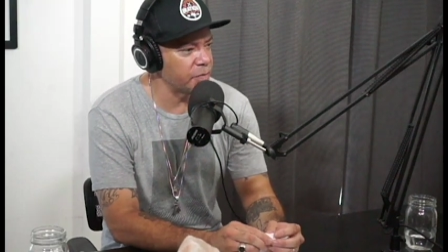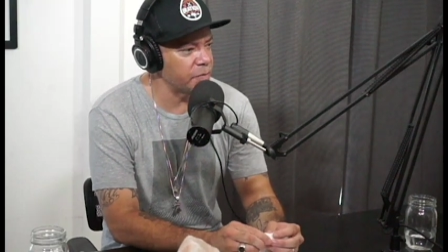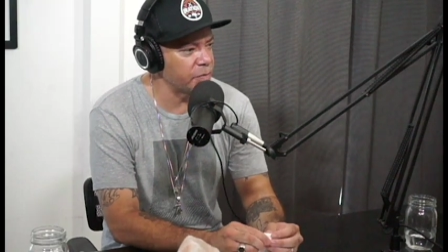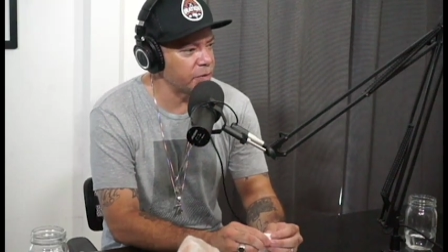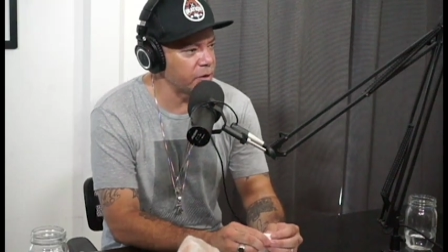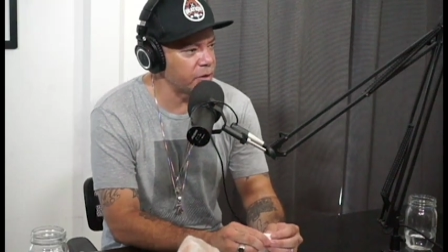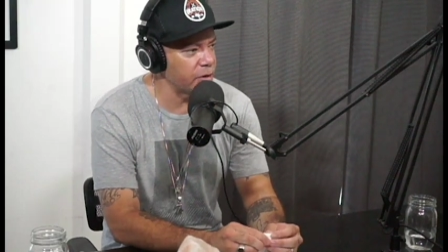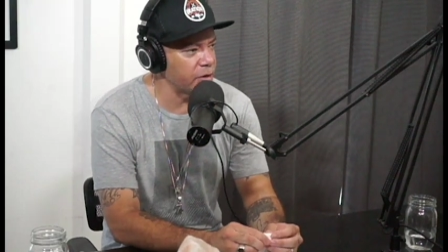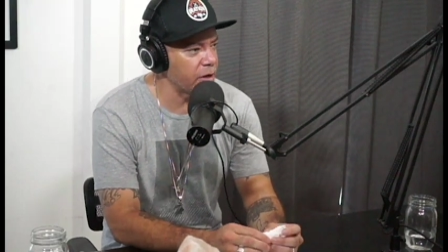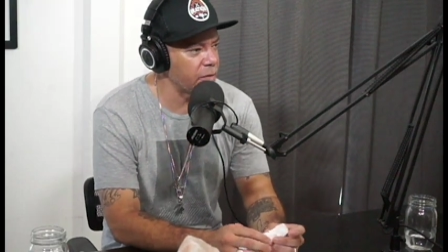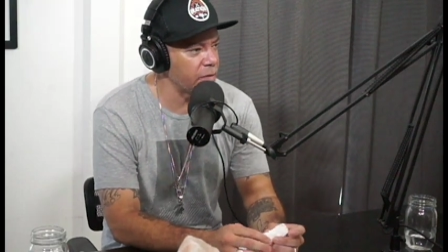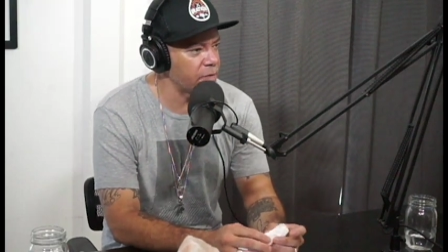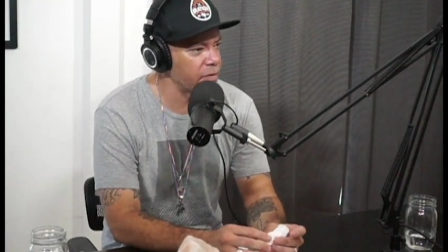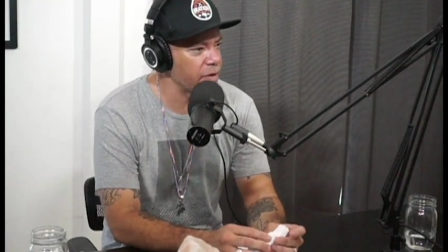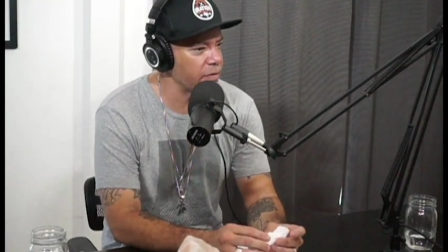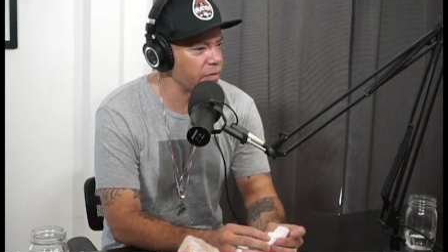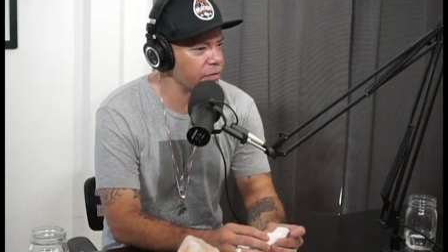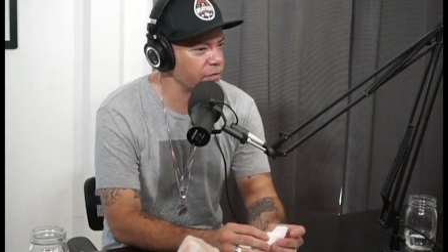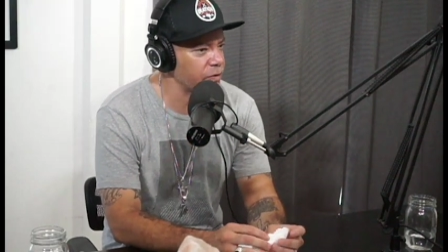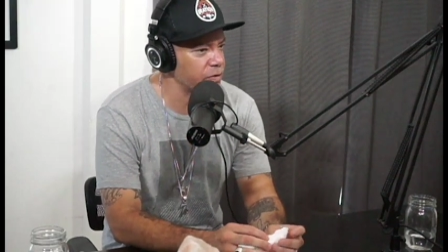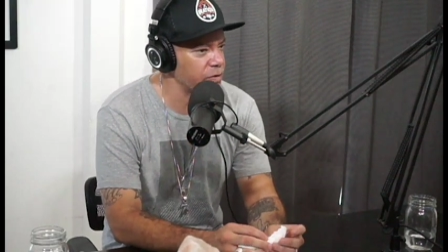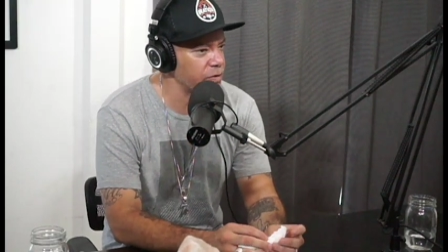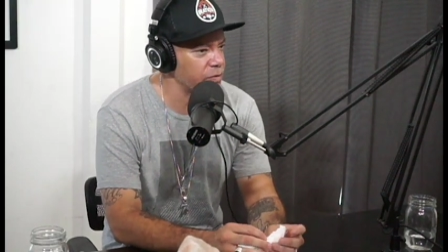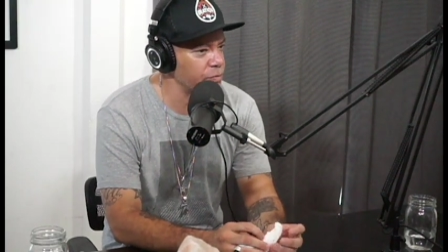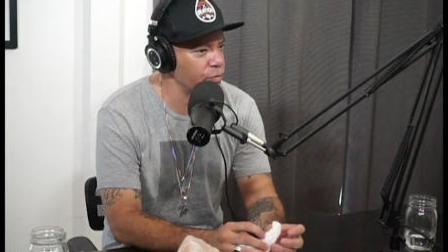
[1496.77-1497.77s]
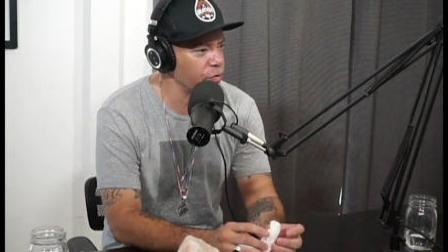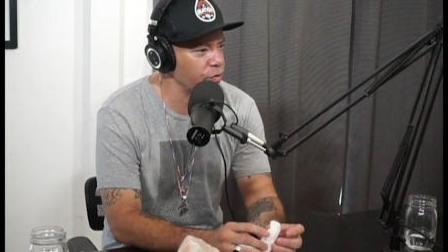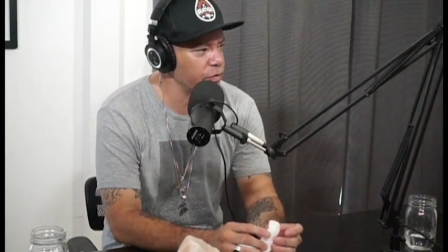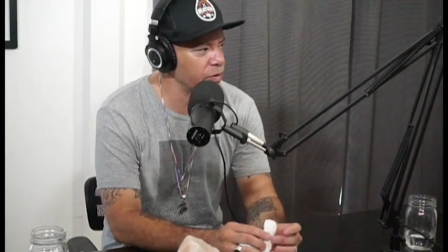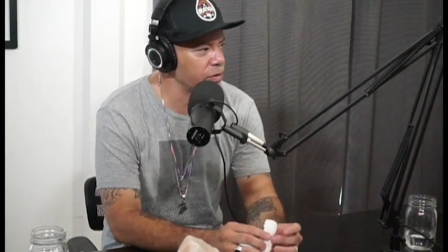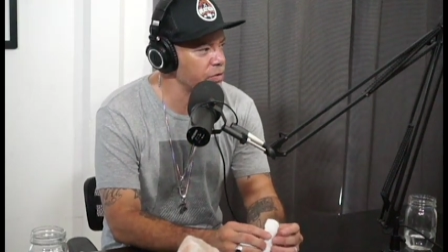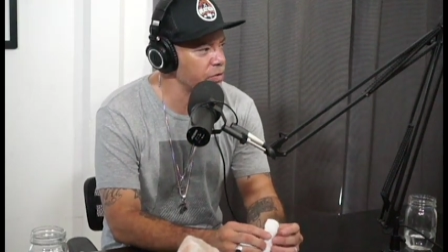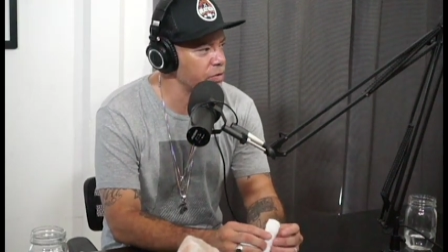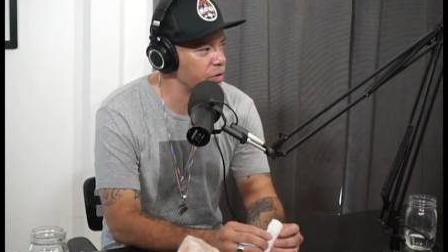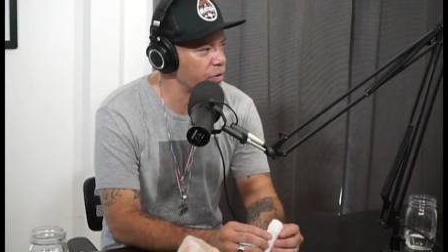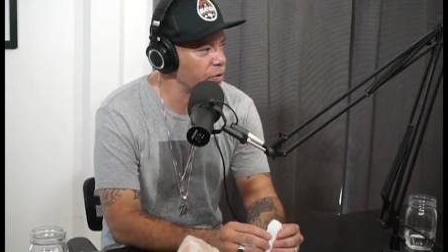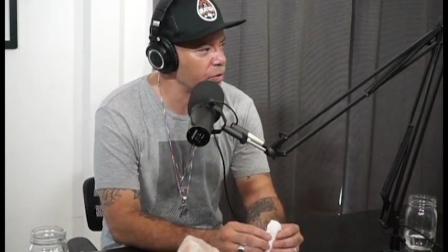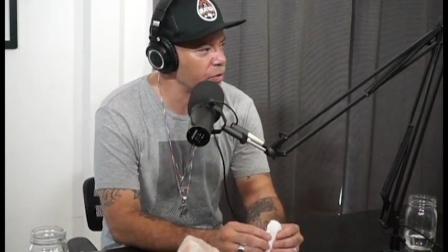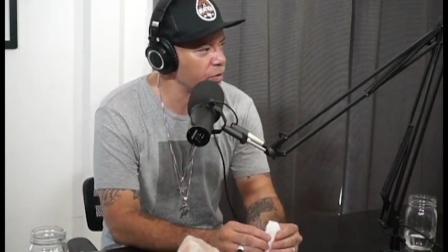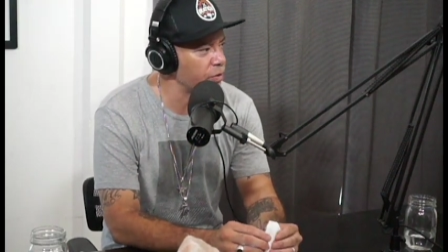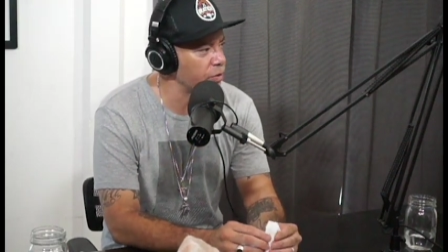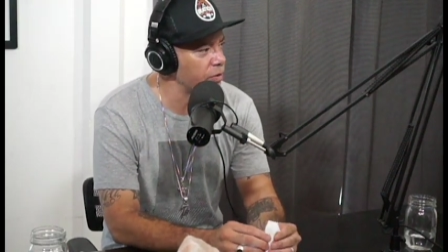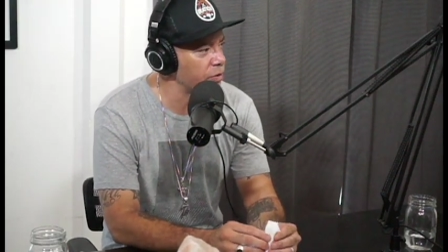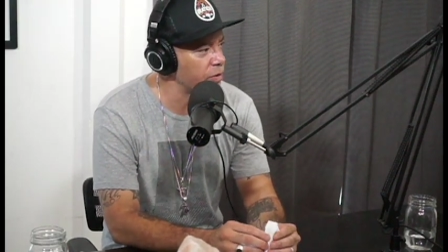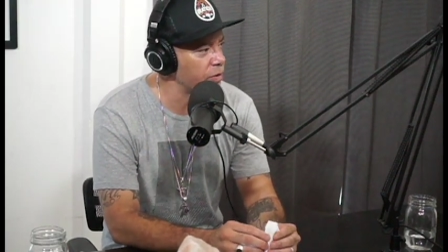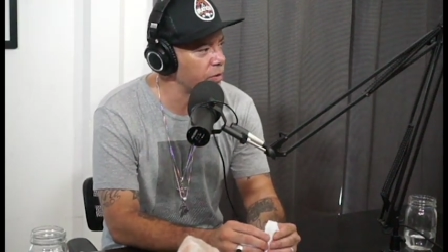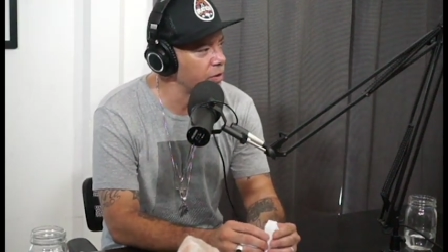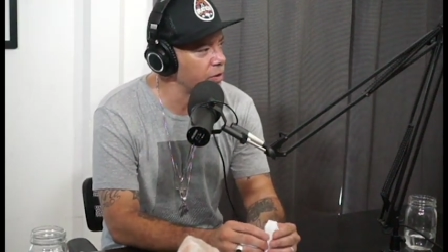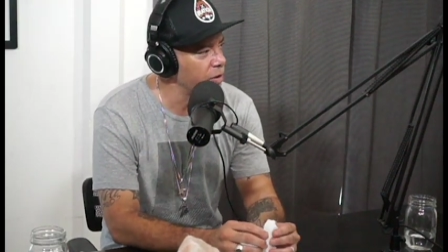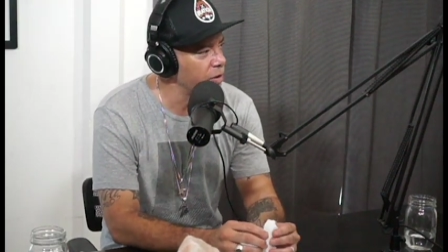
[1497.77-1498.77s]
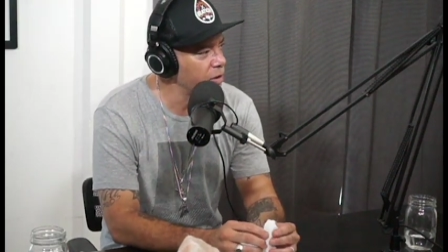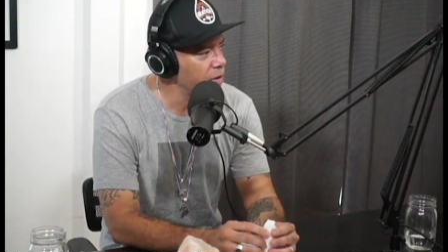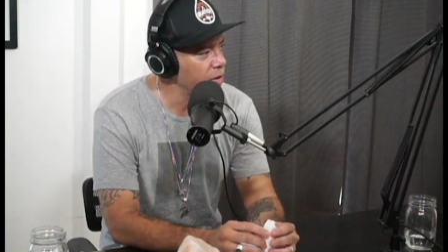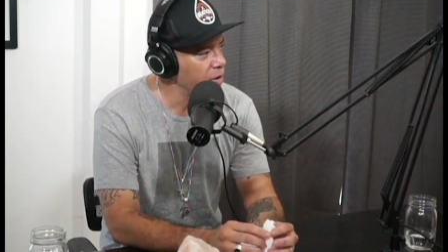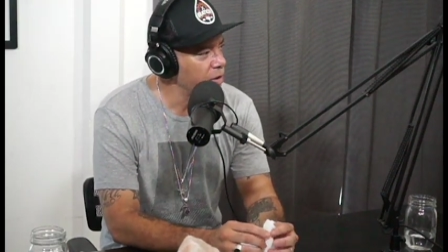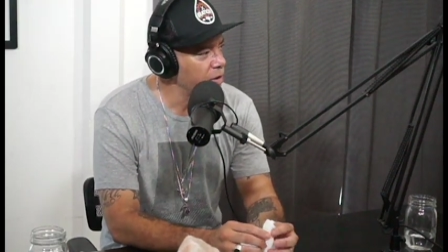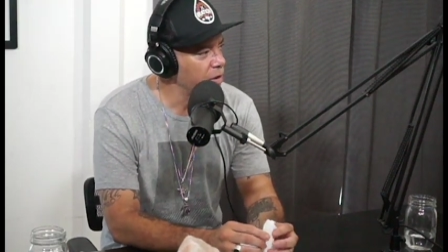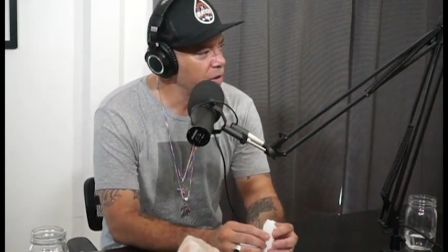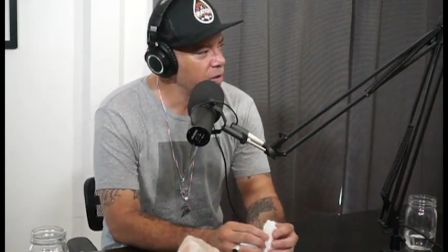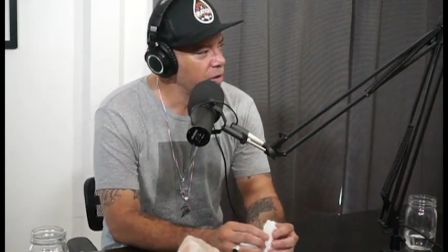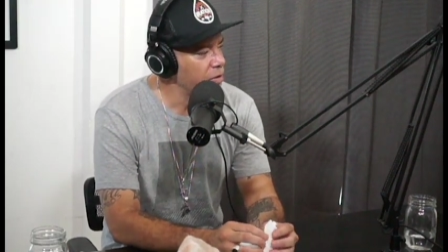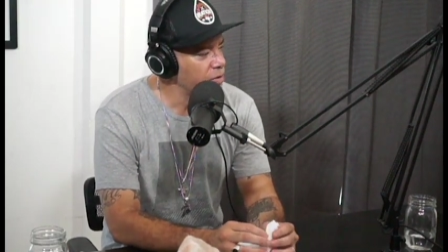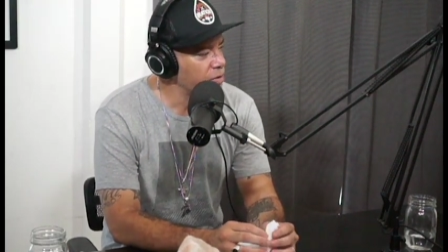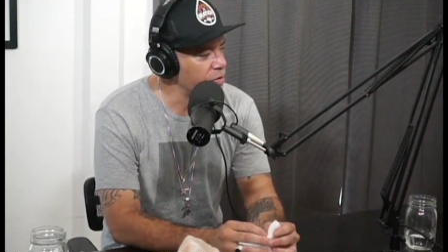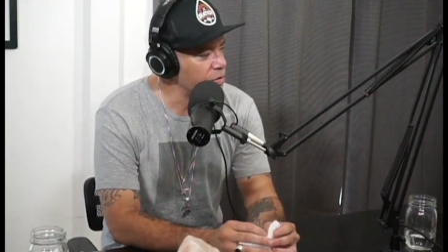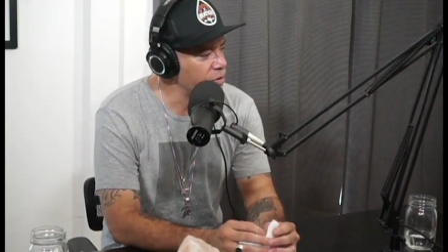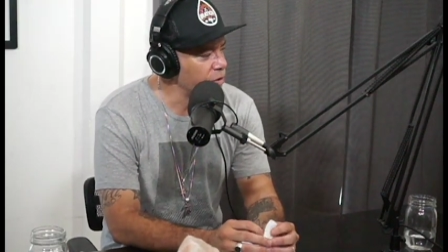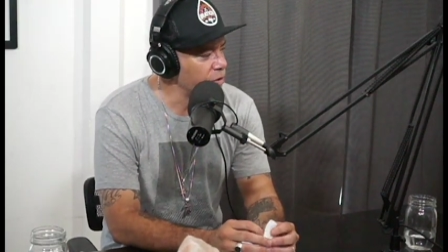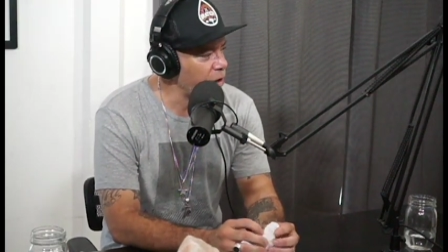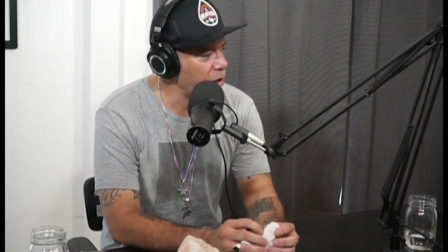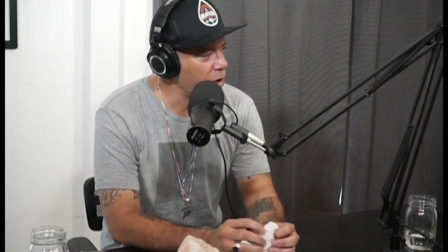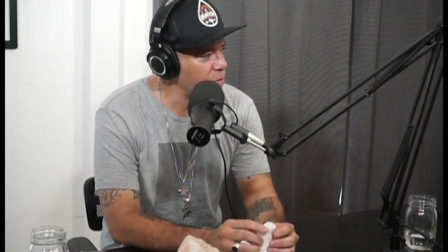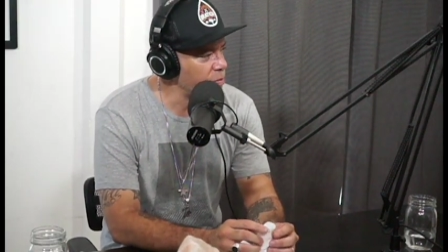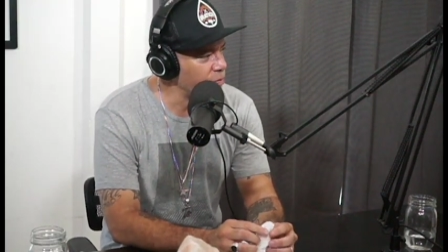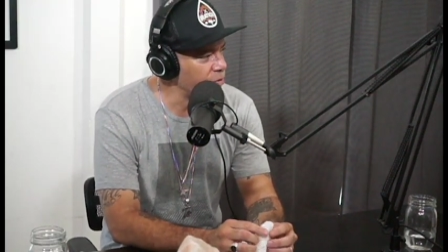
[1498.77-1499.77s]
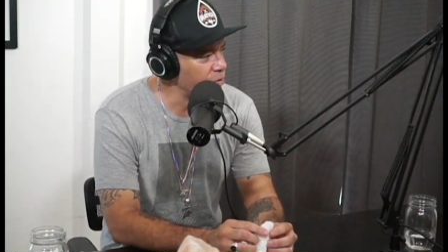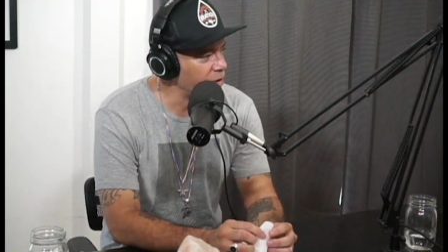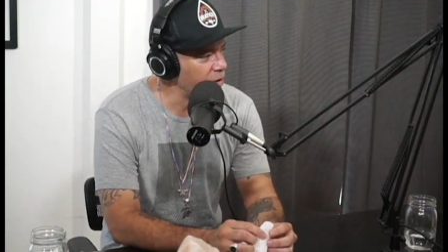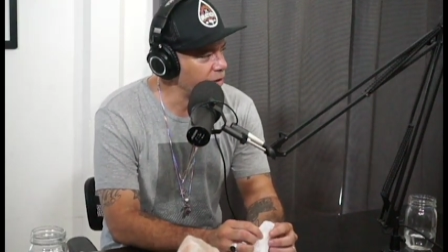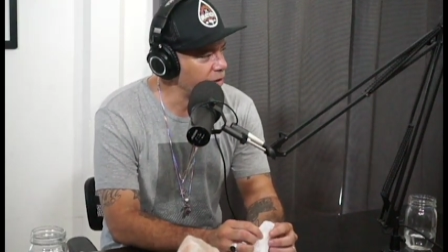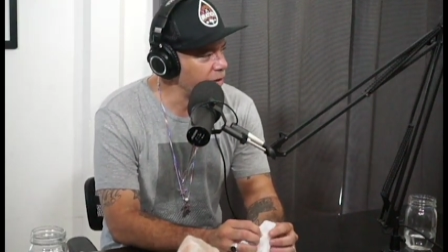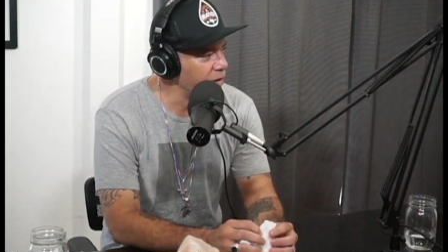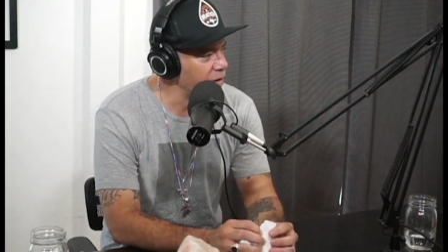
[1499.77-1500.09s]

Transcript: But I'm definitely moving slower and still operating